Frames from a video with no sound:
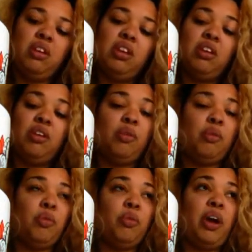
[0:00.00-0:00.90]
you
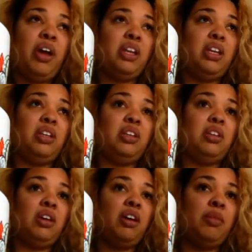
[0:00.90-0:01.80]
know,
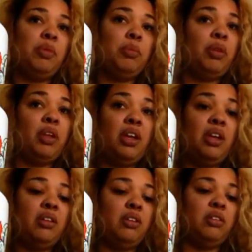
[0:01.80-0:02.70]
writing the
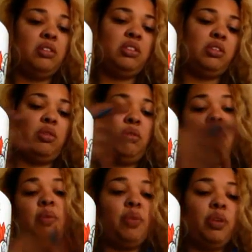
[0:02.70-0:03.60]
play.
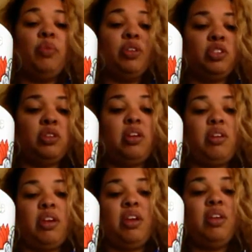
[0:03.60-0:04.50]
So I want you to
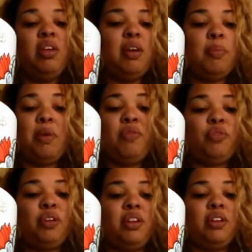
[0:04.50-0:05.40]
hear my
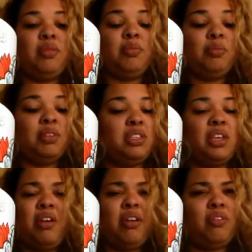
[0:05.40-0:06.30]
friend, Miss
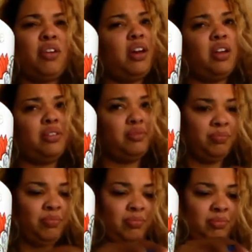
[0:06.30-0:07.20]
Carrie Vaughn.
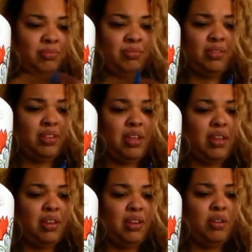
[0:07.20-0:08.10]

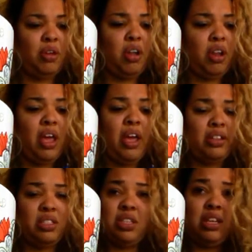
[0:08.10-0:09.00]
And all I
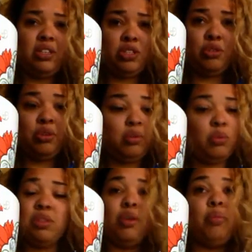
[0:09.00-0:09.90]
had to say in the studio
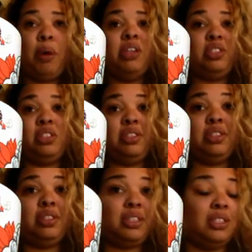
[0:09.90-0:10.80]
was, oh my
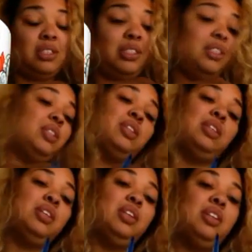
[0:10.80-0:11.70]
Jesus, because
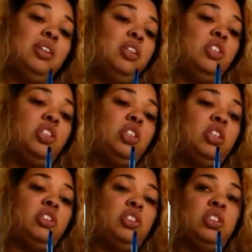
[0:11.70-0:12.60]

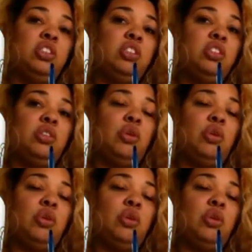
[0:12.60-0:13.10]
she is just